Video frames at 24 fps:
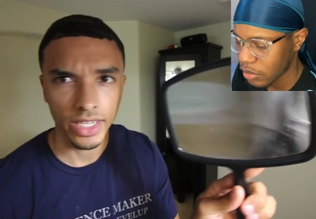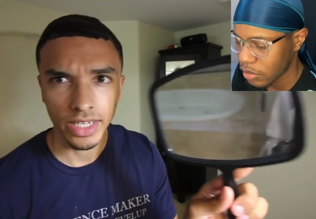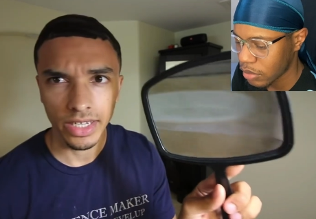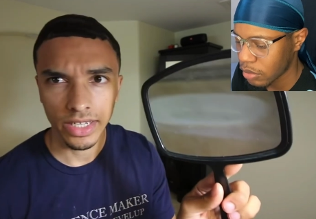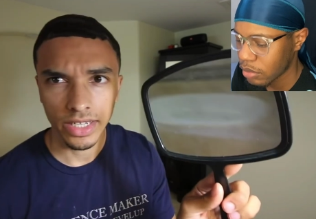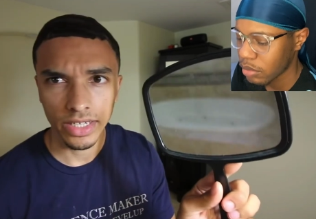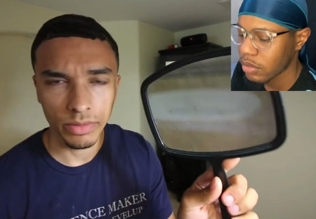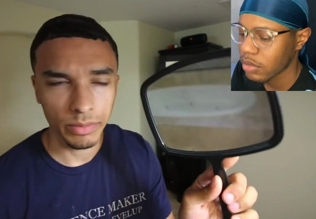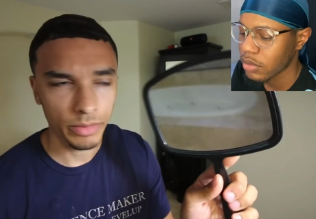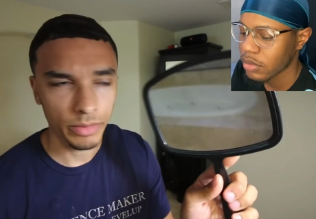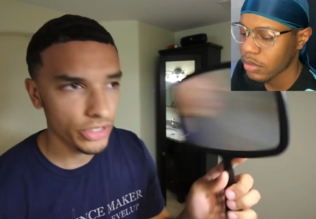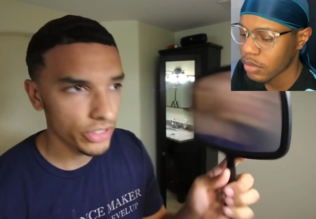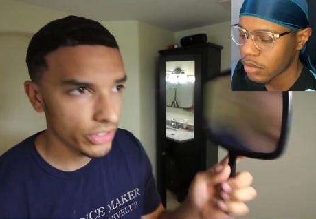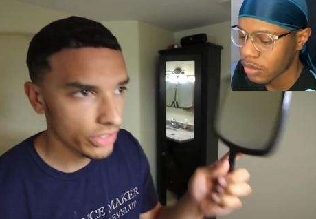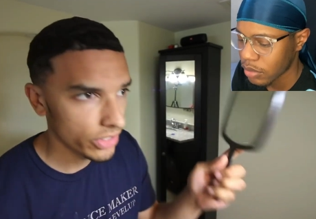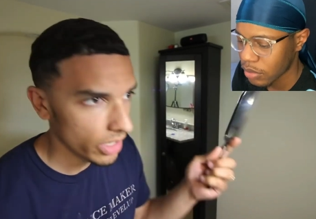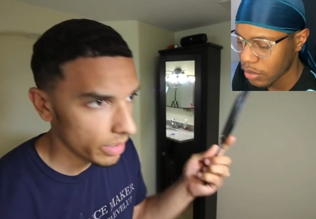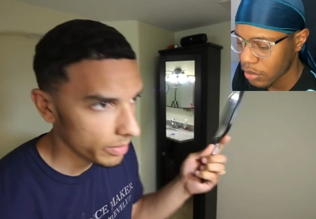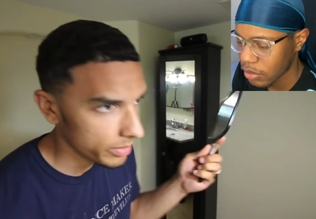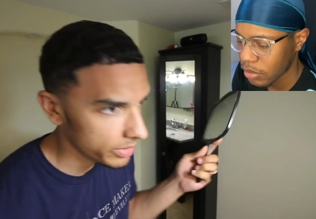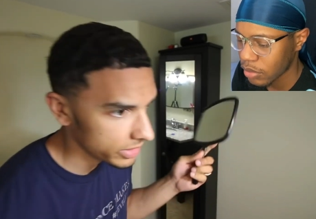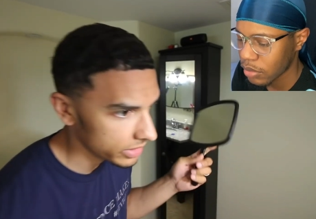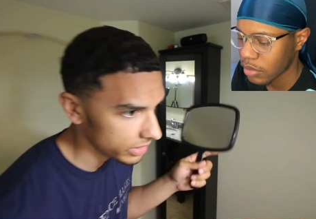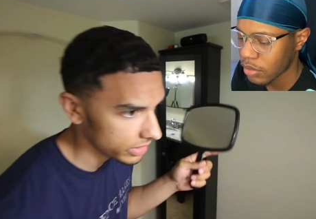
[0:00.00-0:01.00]
Speaker 1: and a mirror,
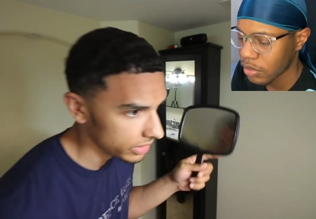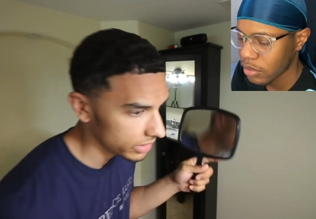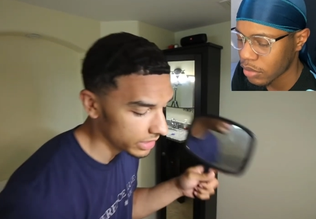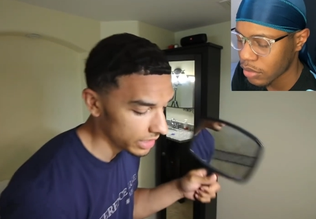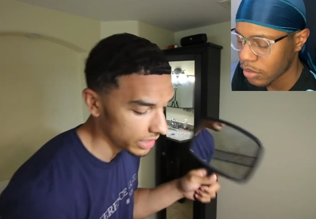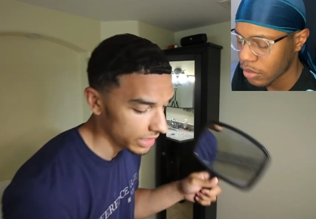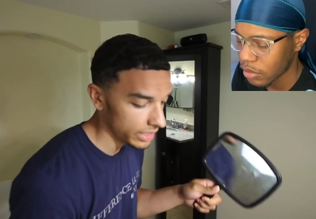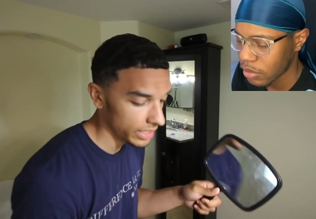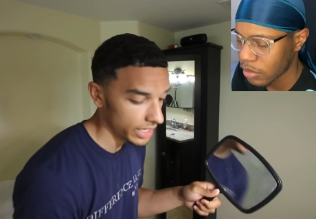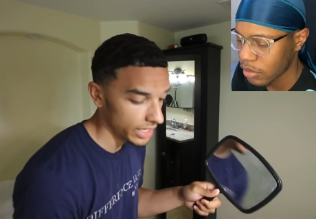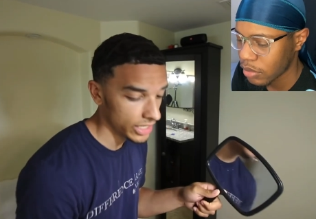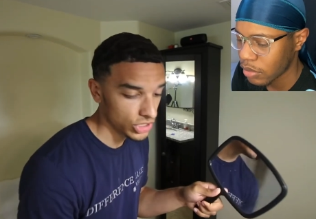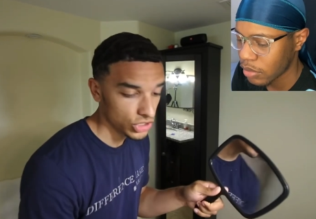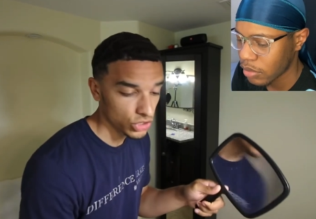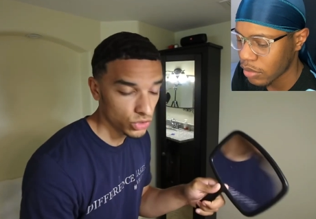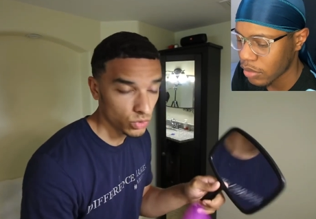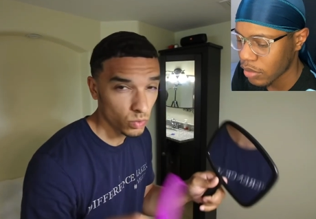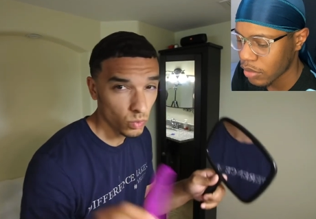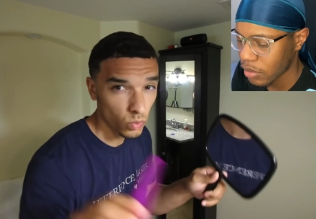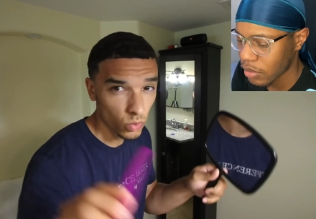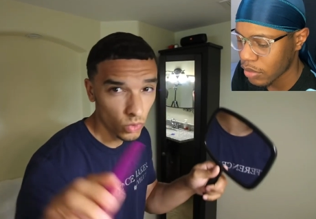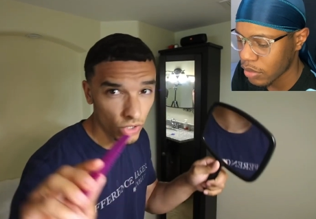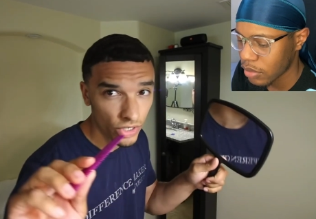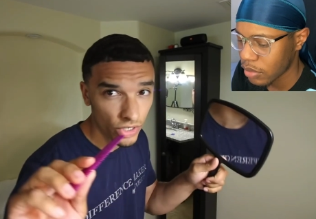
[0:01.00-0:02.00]
obviously, and then I just
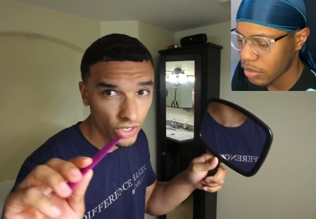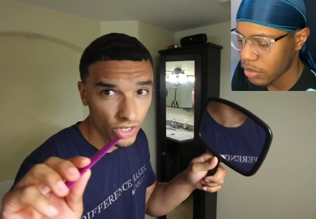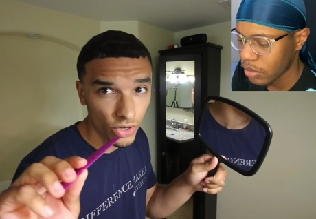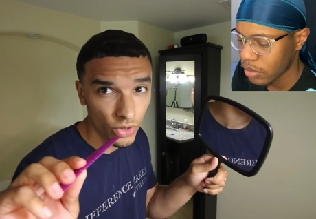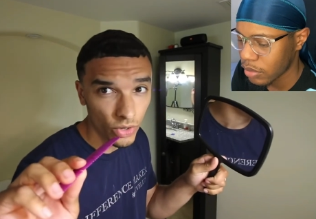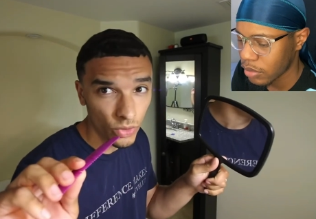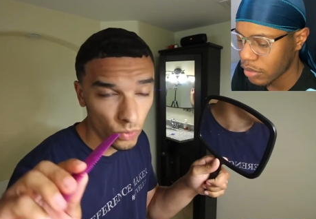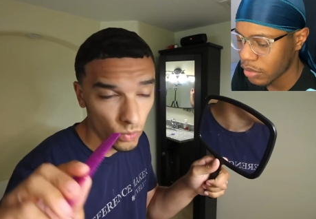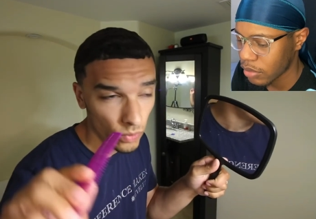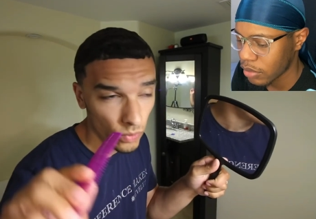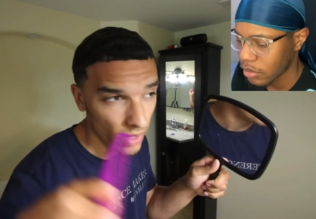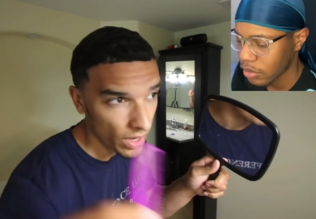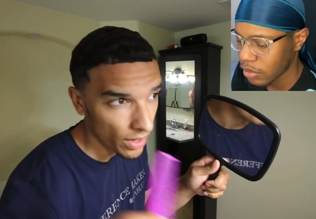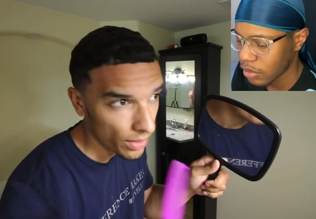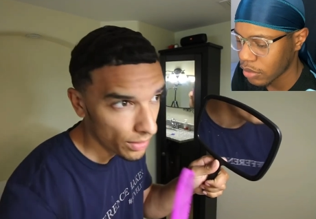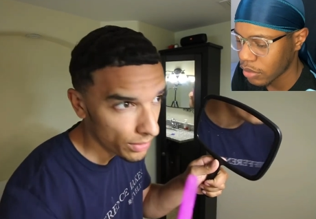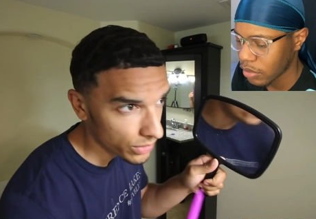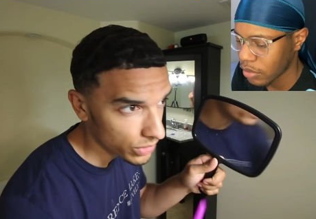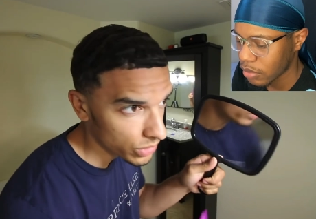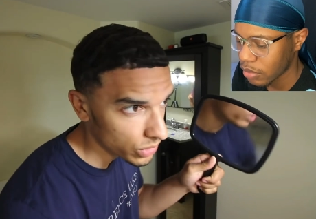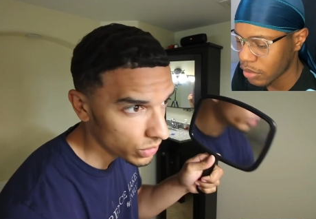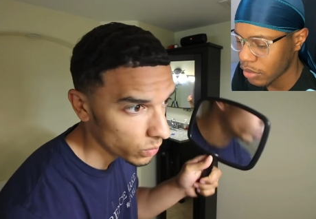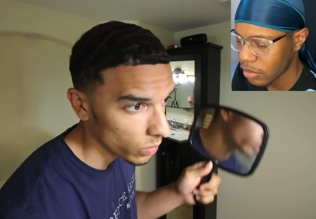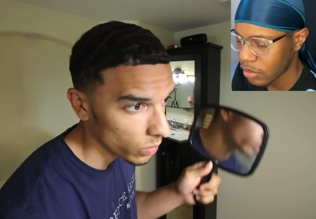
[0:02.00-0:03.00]
work
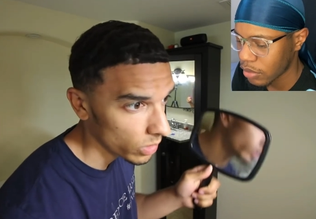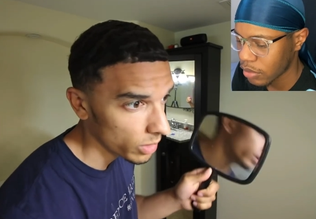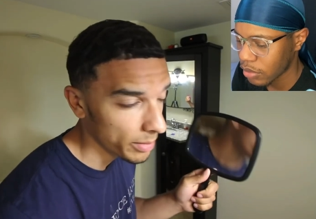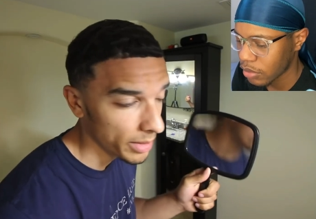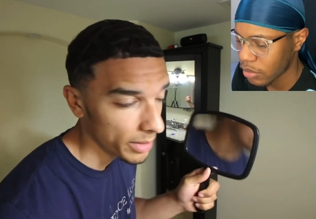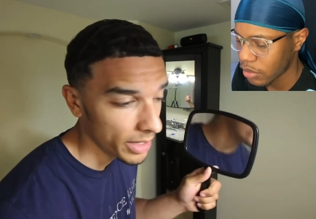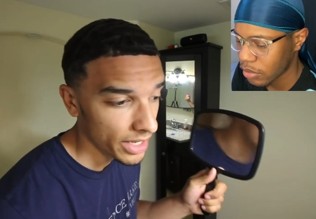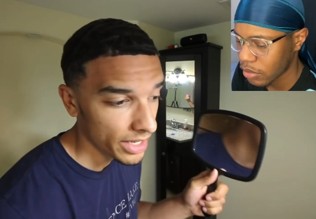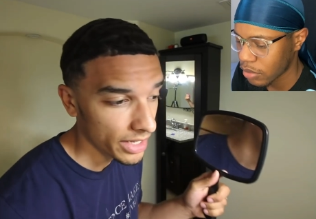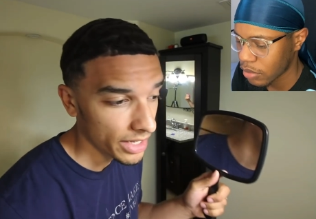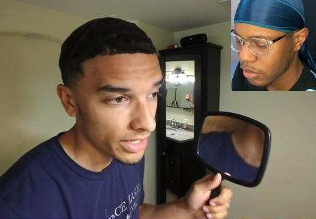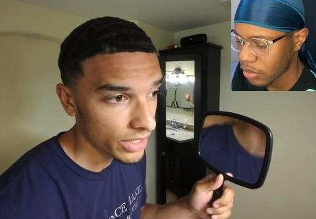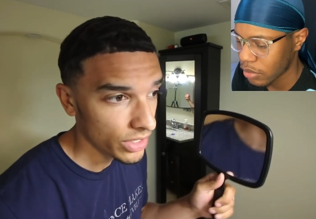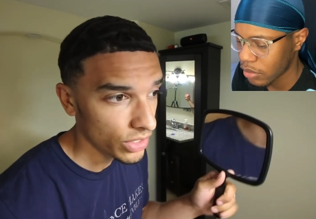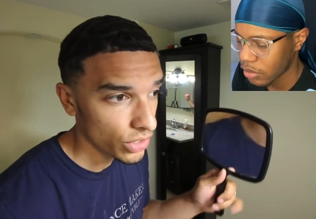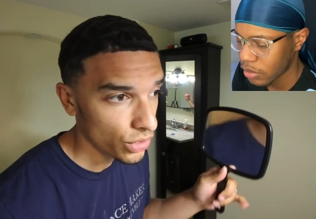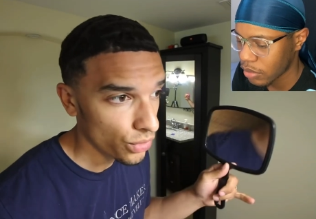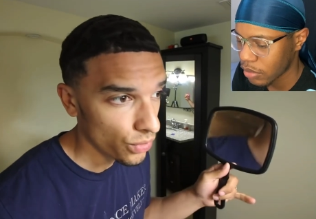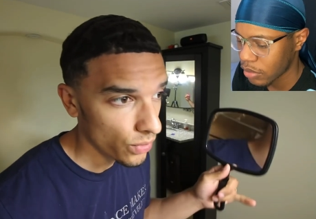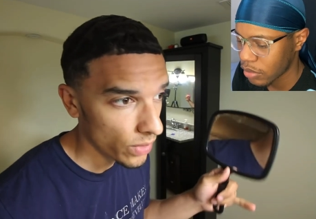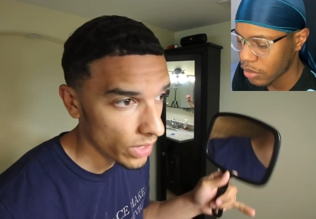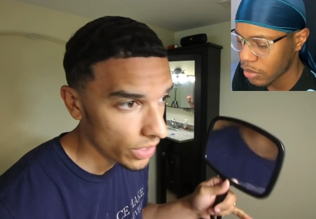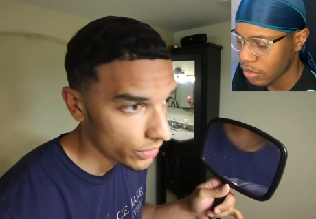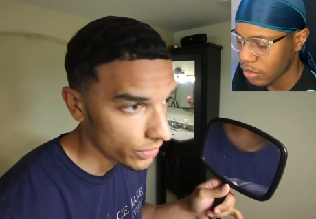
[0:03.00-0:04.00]
around where my
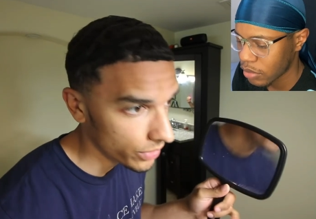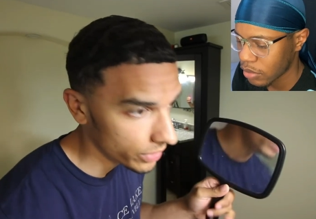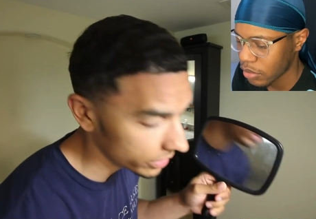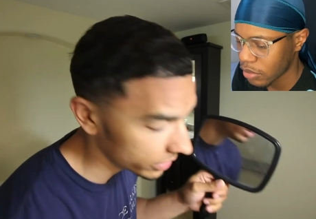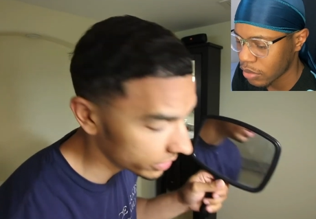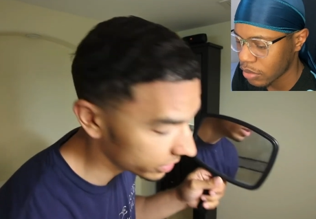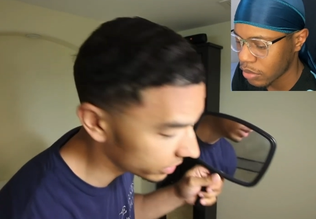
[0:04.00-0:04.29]
crown